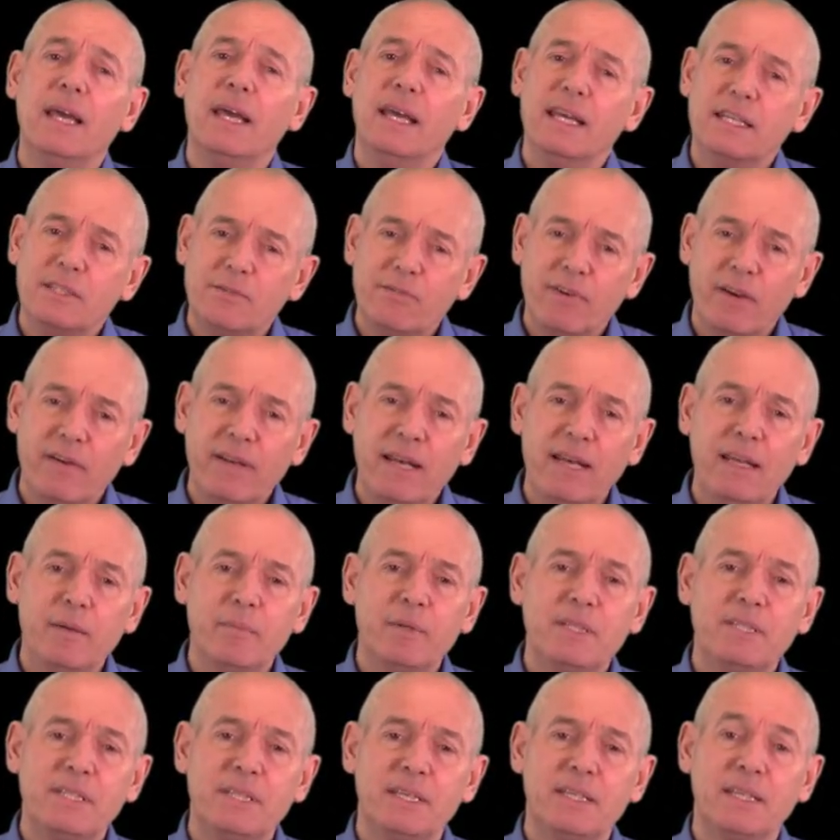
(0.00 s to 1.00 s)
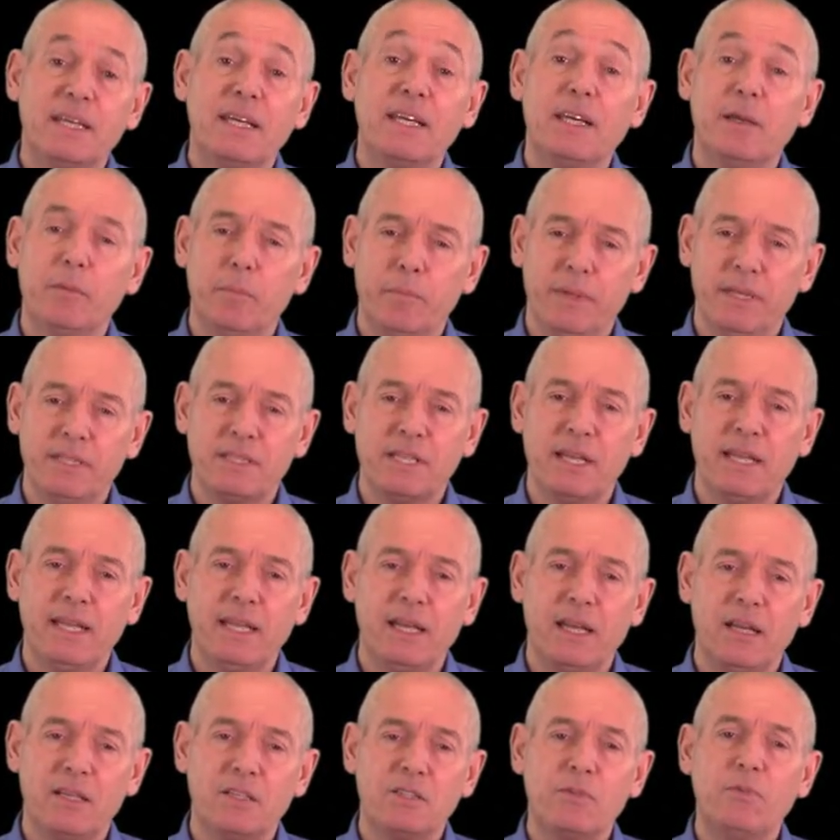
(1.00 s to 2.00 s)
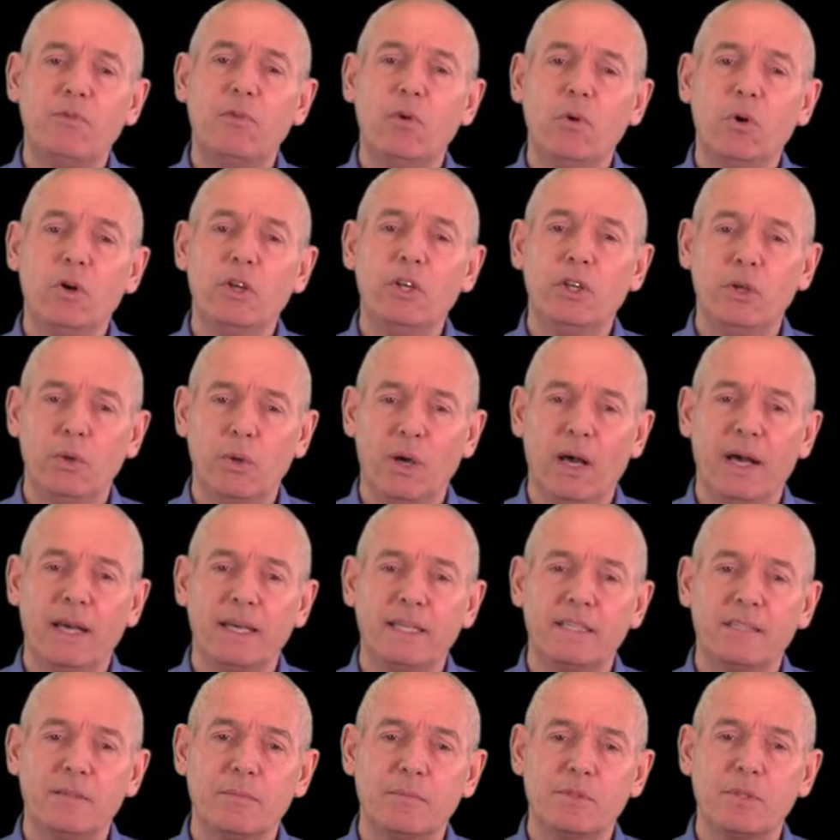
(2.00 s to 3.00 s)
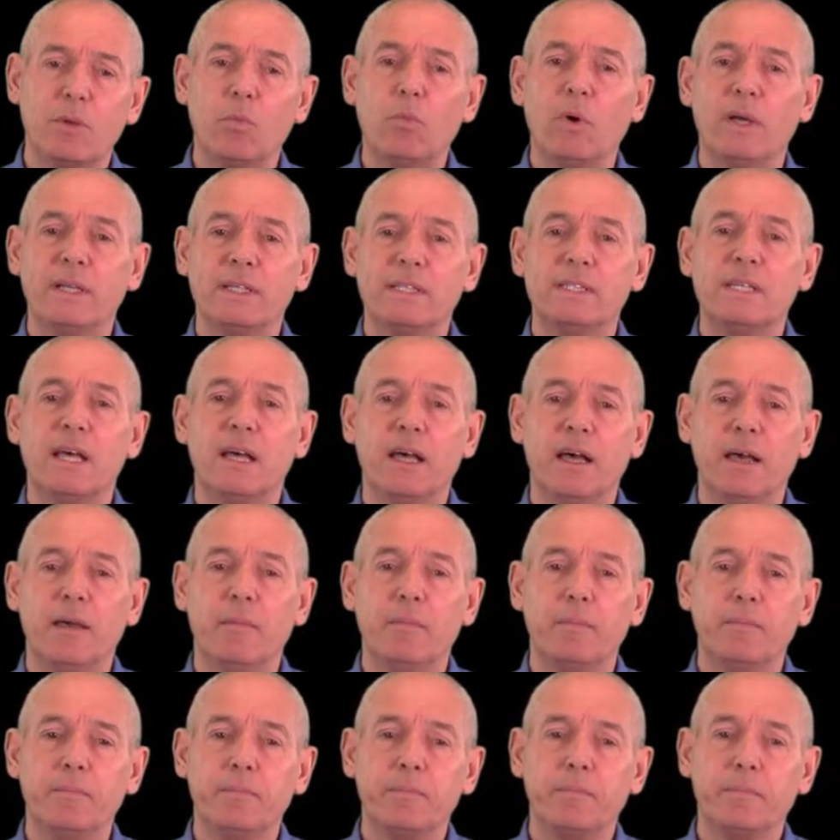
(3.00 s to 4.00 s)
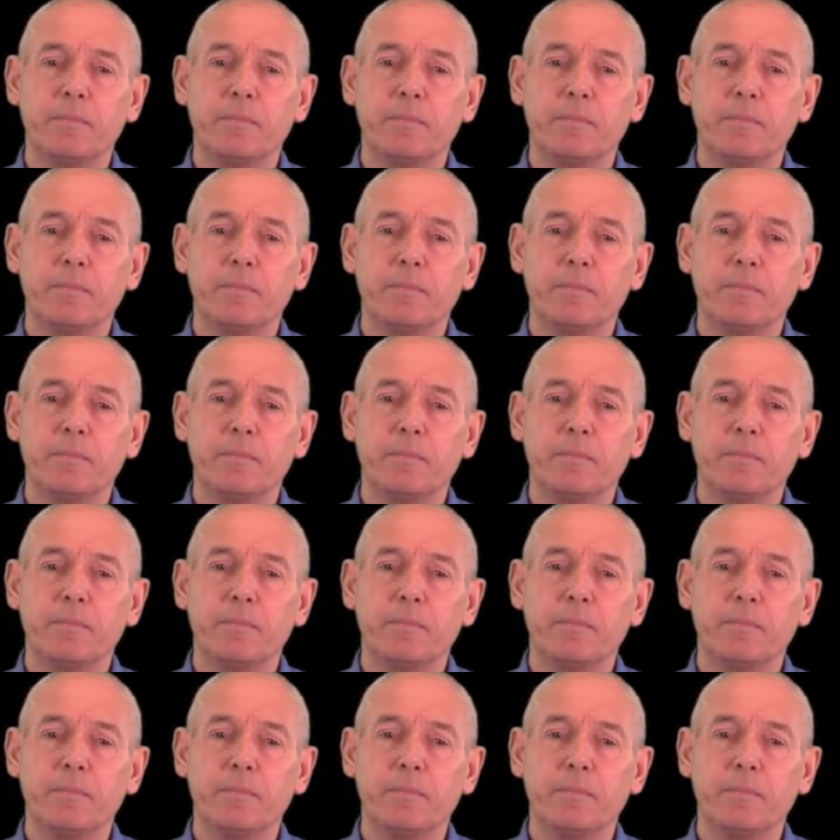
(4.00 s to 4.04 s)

is very limited and can be as little as four new items at one time.